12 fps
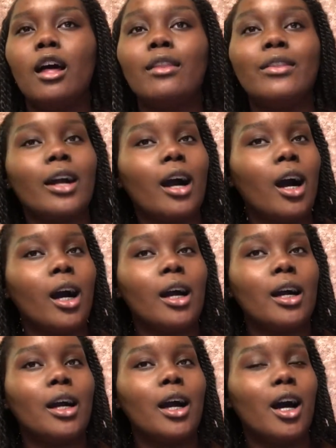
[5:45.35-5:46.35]
there
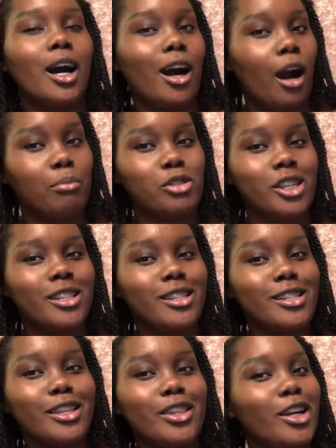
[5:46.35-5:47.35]
are
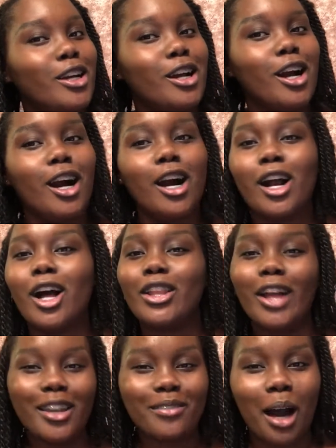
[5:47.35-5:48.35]
options. There are a
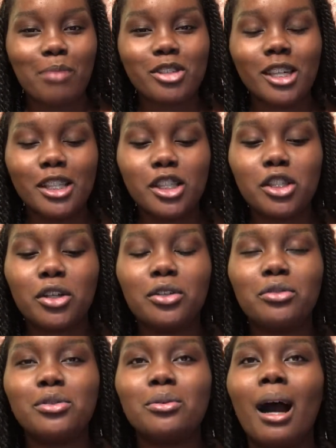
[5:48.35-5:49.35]
lot of options. So
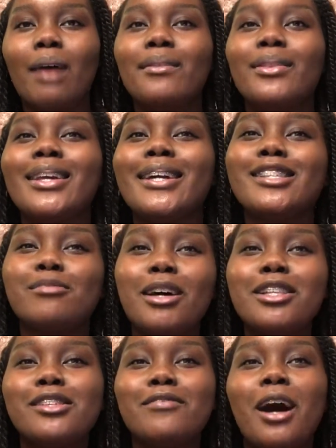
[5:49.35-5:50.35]
you do have the
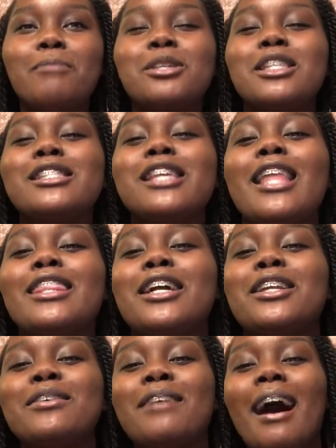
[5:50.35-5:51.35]
expensive options, and
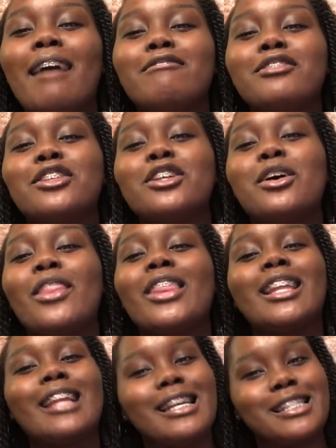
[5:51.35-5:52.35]
then you have, the
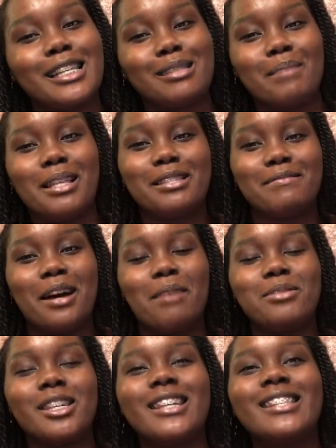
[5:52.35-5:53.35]
less expensive
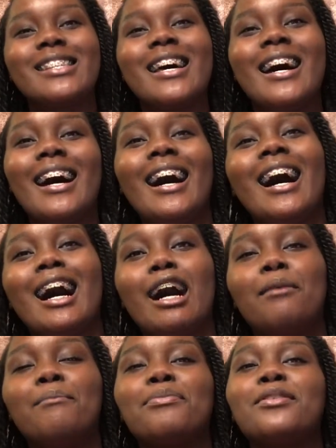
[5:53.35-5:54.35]
options.
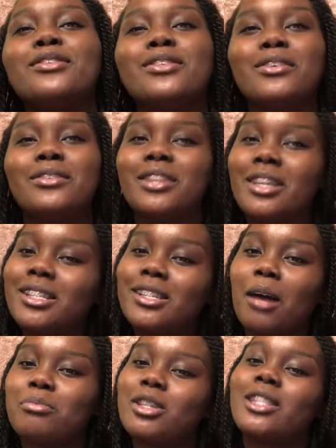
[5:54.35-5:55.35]
So these
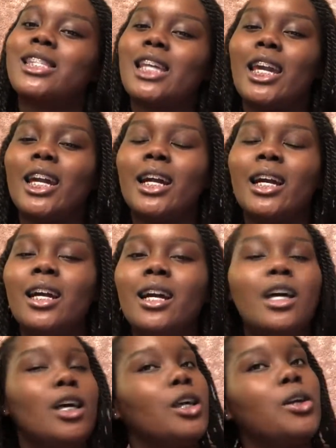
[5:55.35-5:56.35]
options here,
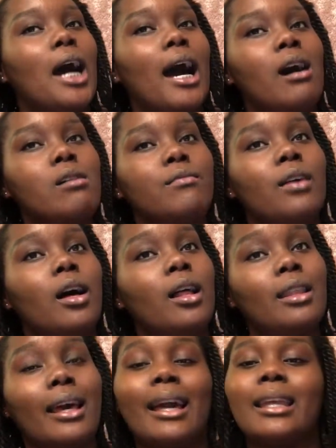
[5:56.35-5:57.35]
you have
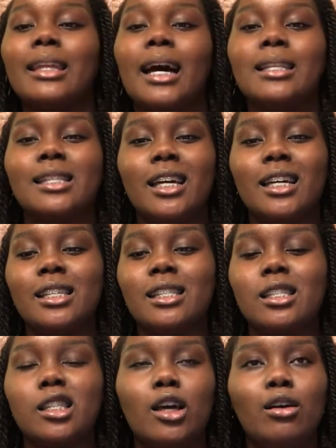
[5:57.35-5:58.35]
like Atlantis,
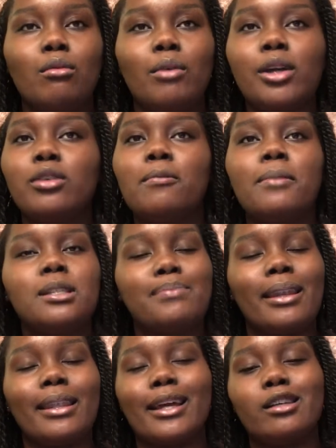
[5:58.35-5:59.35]
where you'll be
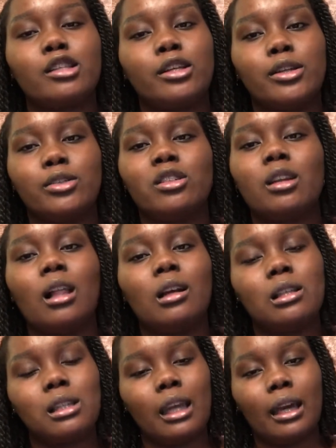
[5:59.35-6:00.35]
spending like $600
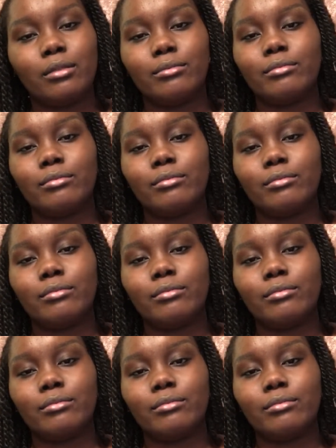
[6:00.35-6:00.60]
a night